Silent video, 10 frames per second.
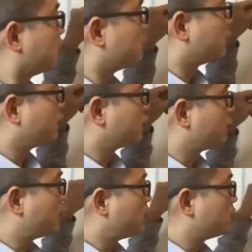But for the
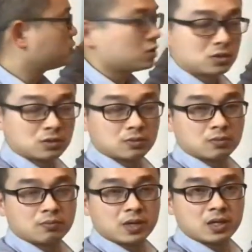pose,
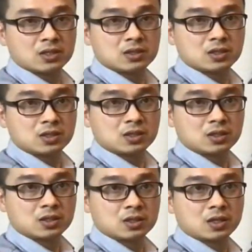balancing,
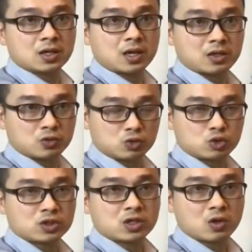I do
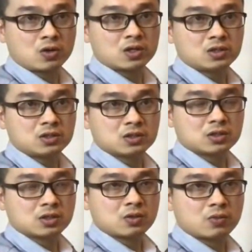treat the organs.
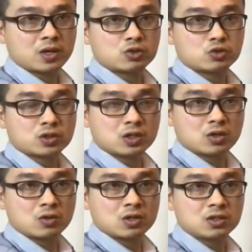When I treat the
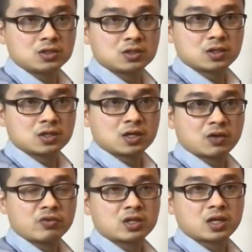organs, I
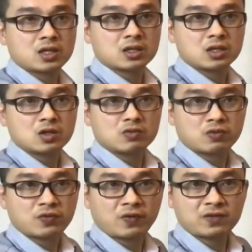retain the needle for
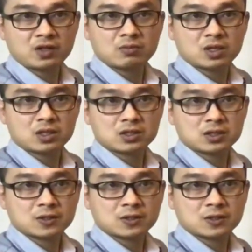15 minutes.